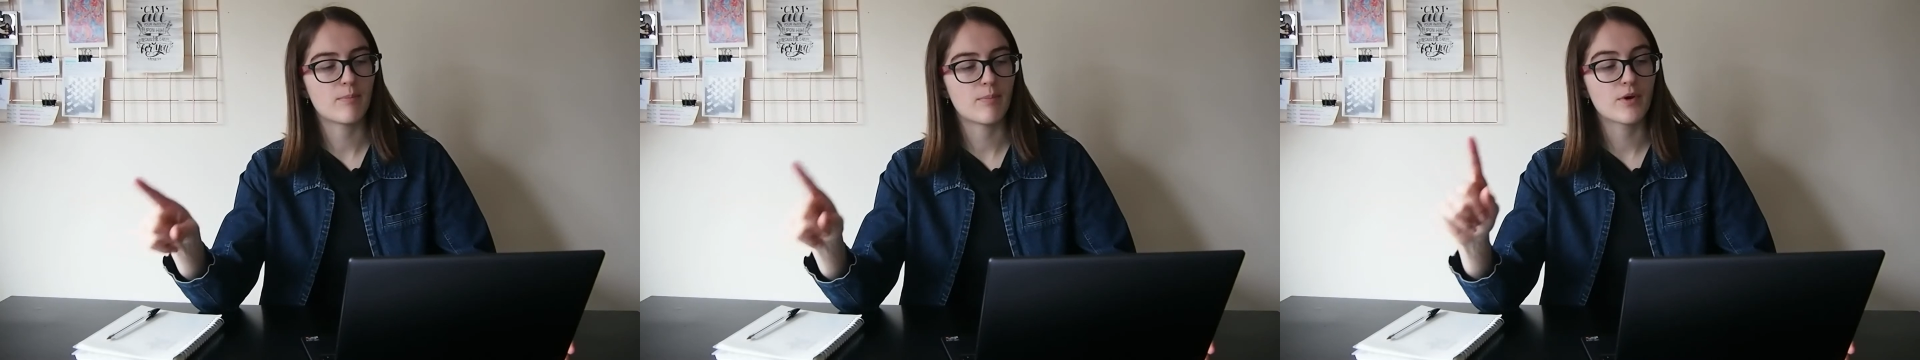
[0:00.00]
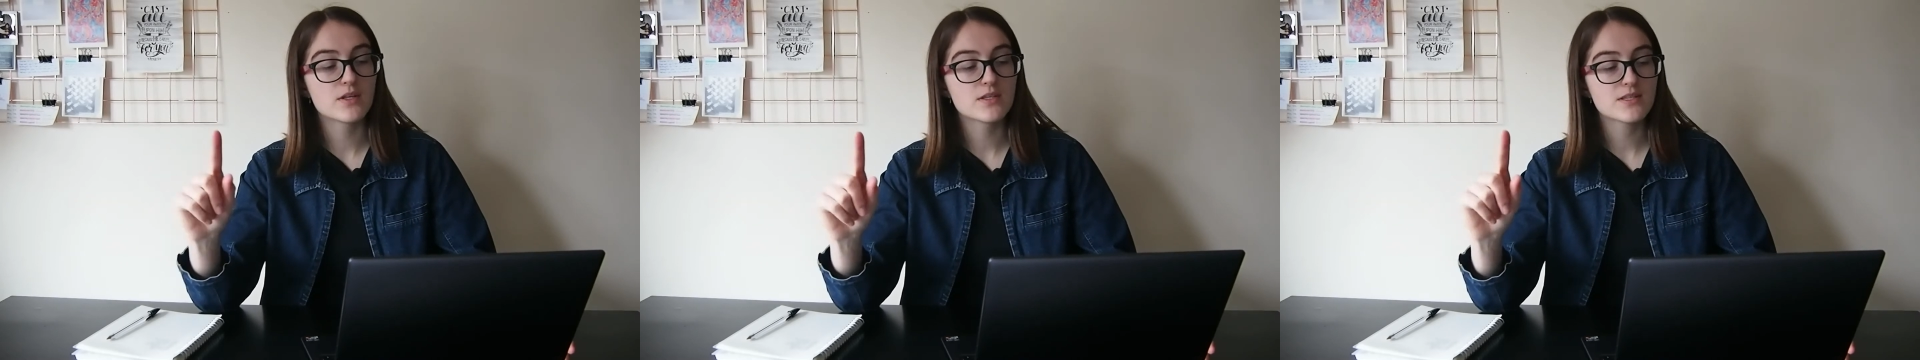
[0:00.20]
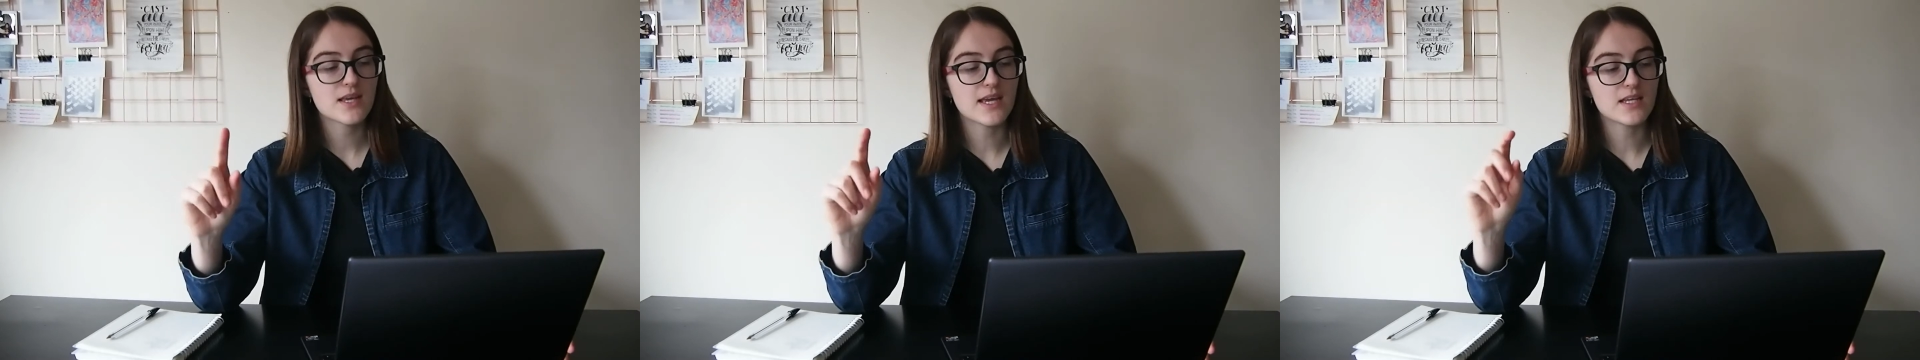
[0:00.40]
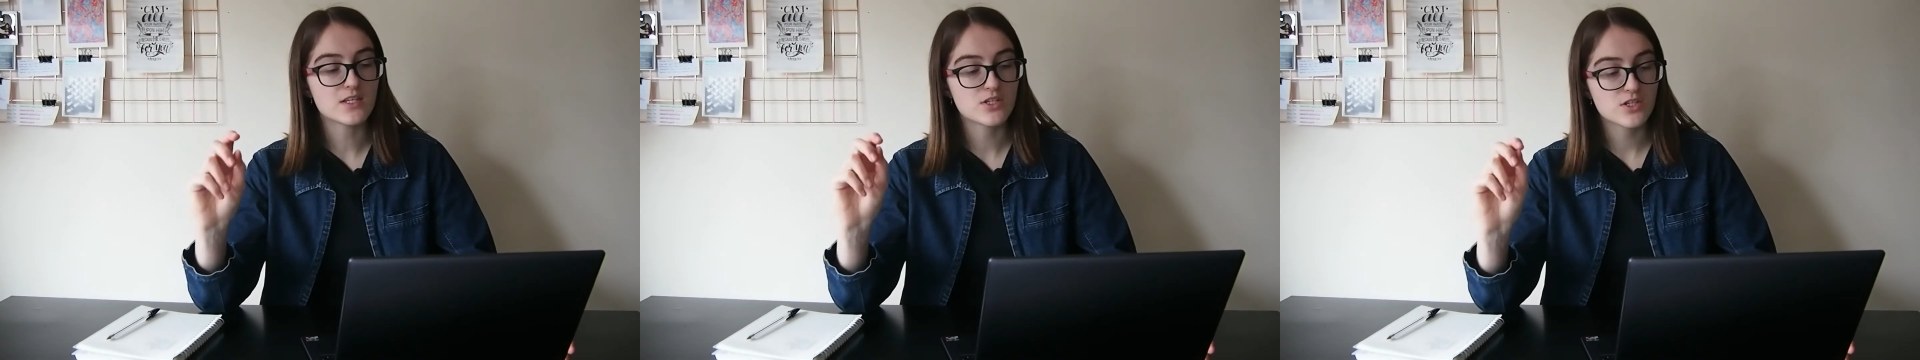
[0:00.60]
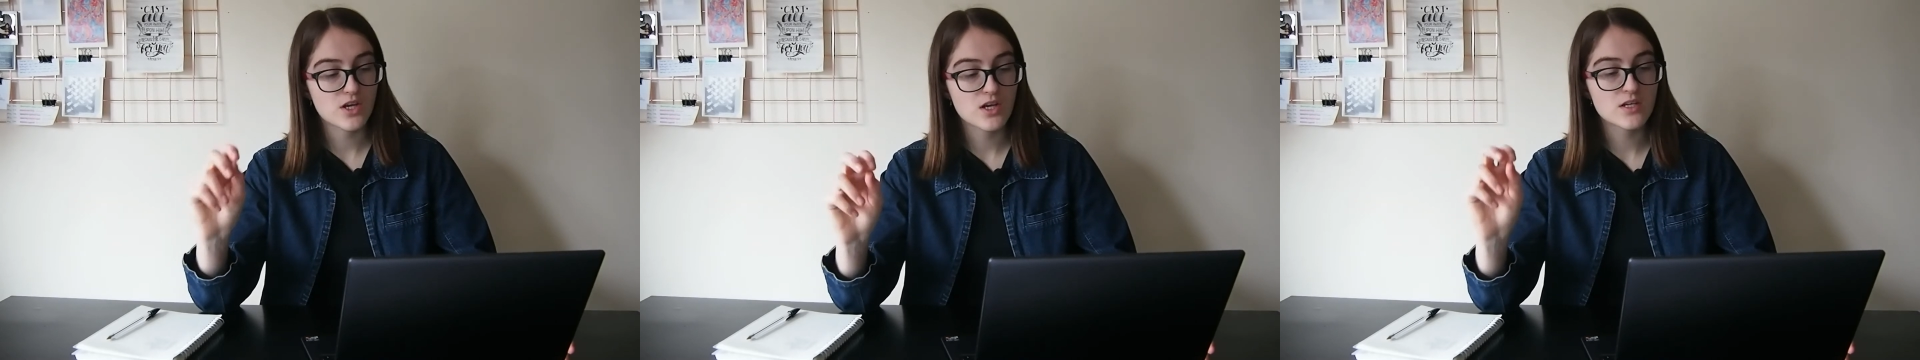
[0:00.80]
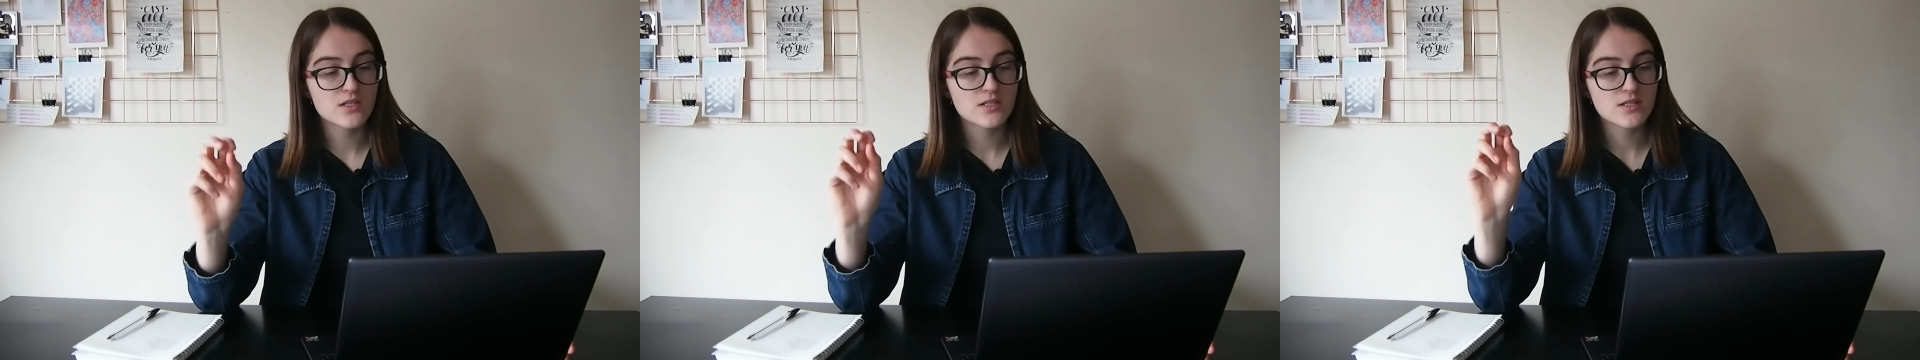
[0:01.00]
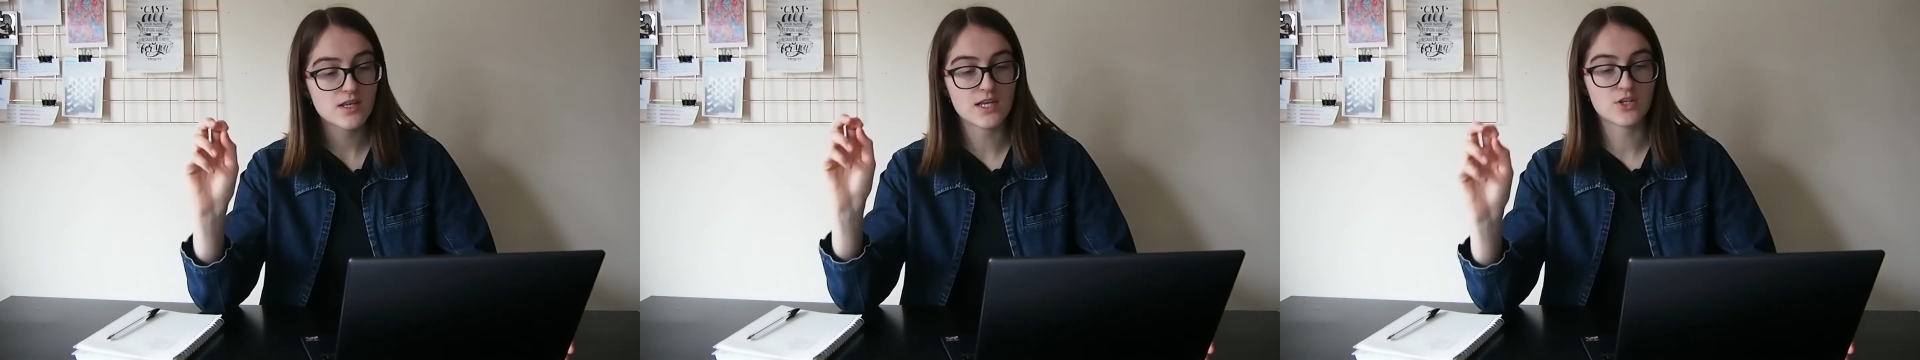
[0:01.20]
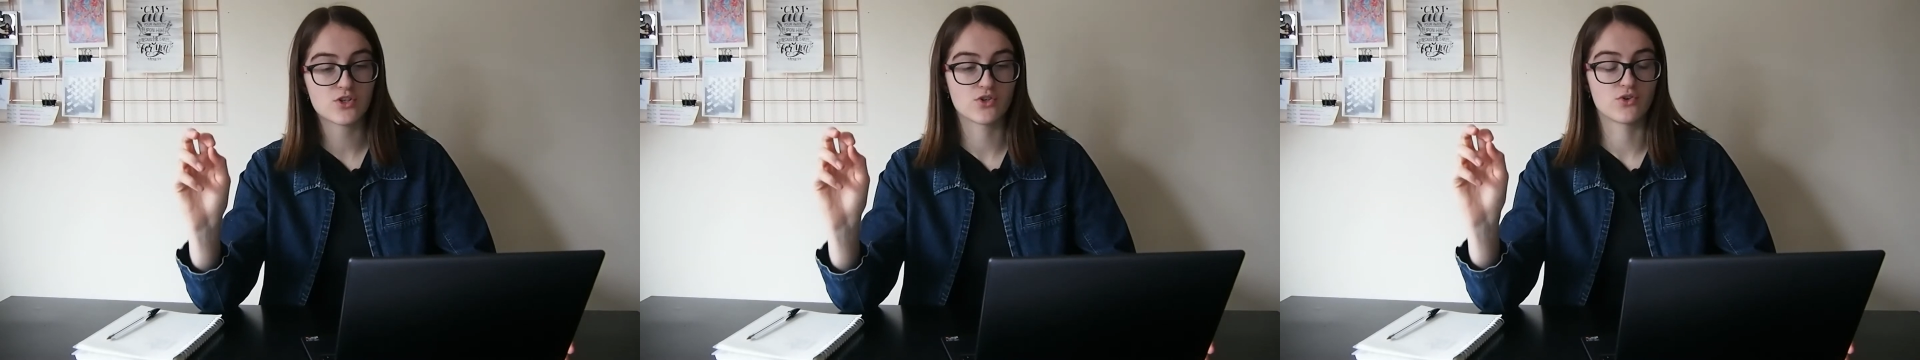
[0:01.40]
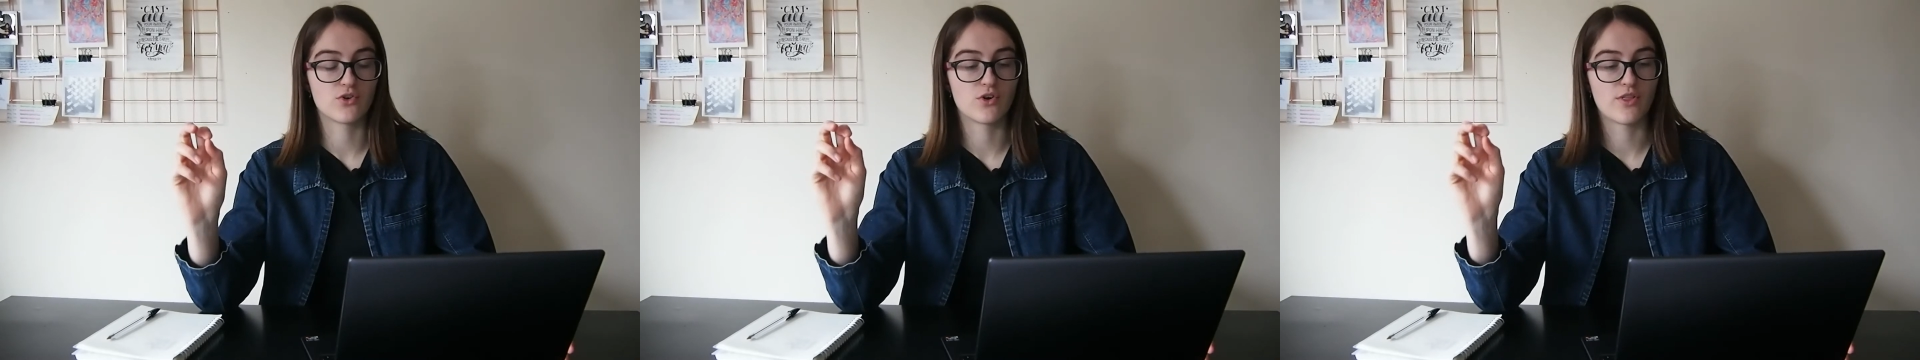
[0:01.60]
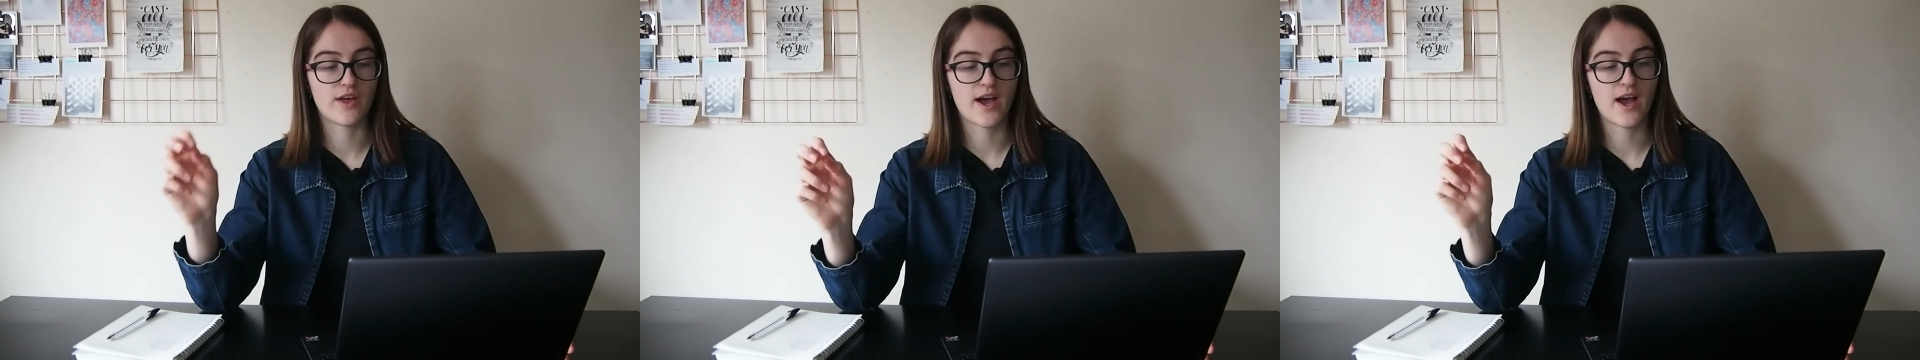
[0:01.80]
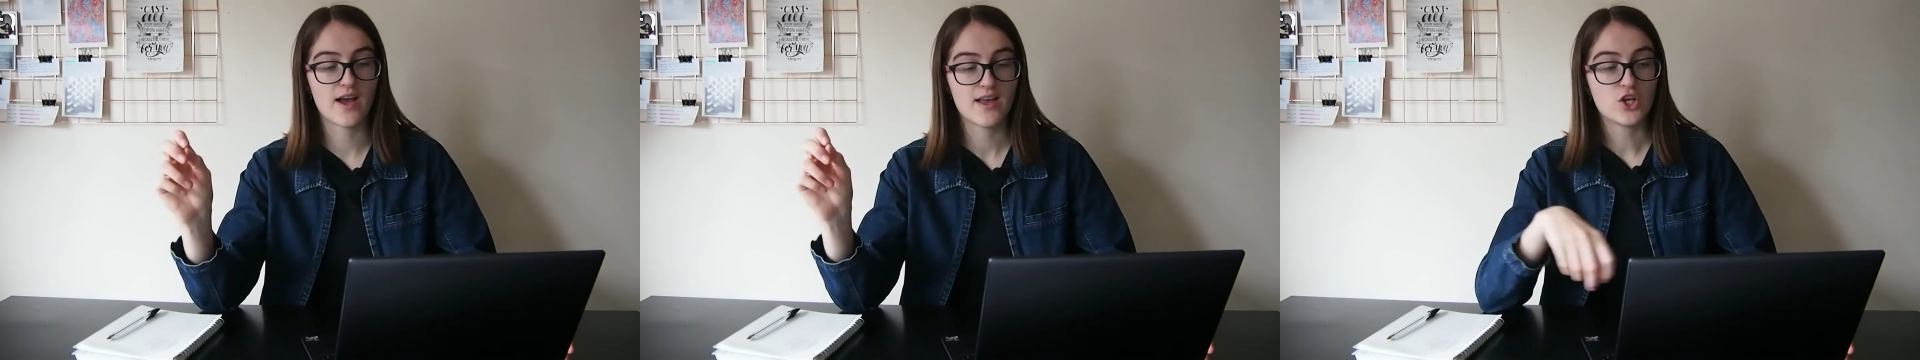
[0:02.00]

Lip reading: but it does ensure that